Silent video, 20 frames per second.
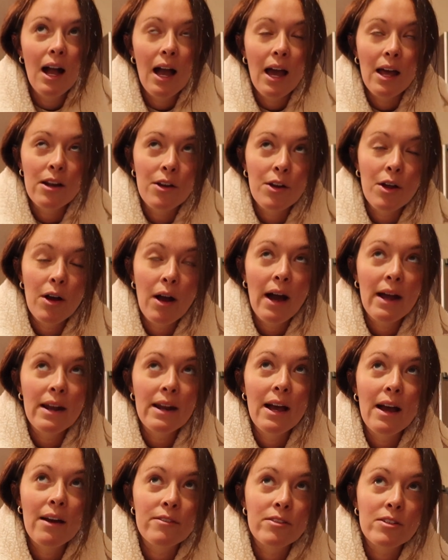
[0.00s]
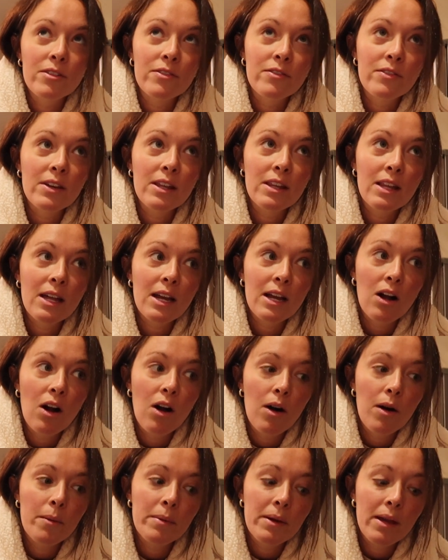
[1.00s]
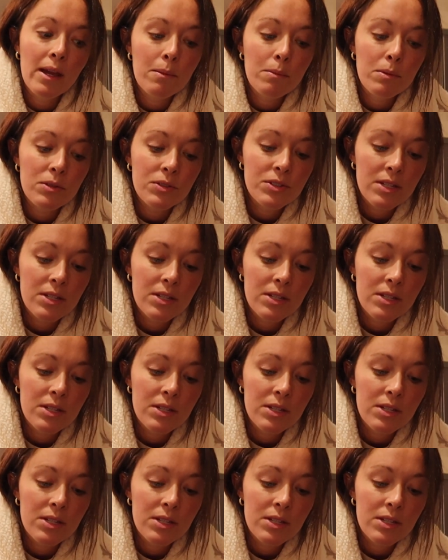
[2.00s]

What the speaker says: I don't know how to ever feel like I'll be able